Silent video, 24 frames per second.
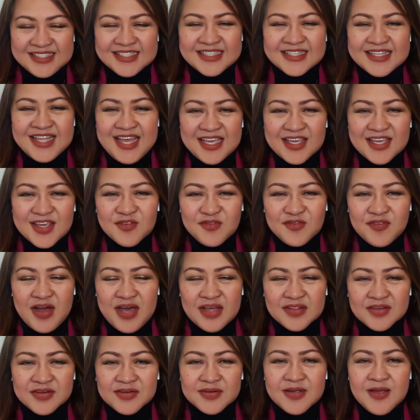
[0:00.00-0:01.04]
Thank you,
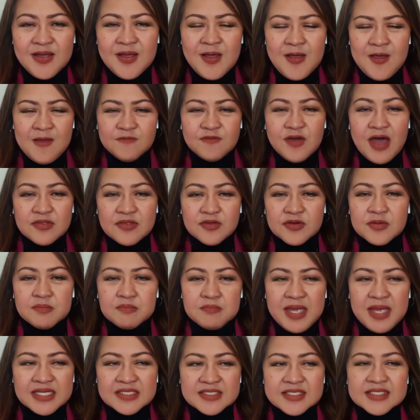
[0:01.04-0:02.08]
Father. Father,
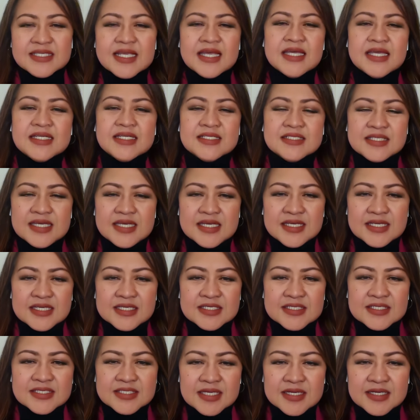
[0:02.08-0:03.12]
MetaSaint
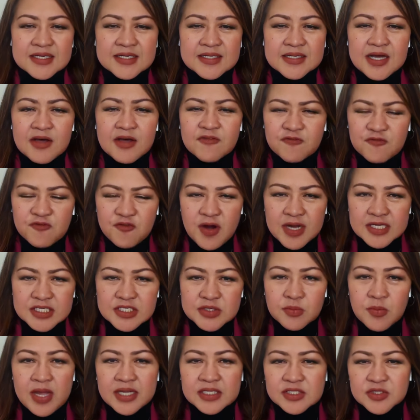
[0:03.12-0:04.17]
is a
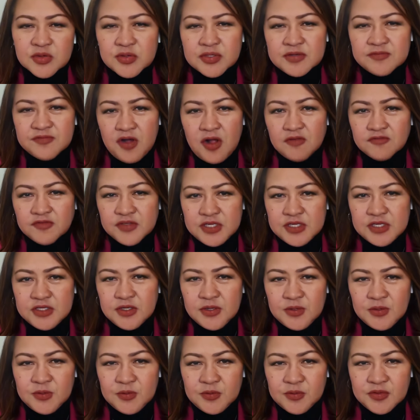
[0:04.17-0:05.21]
fresh way to involve the
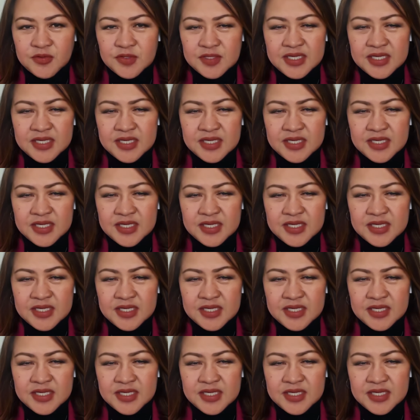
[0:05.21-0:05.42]
youth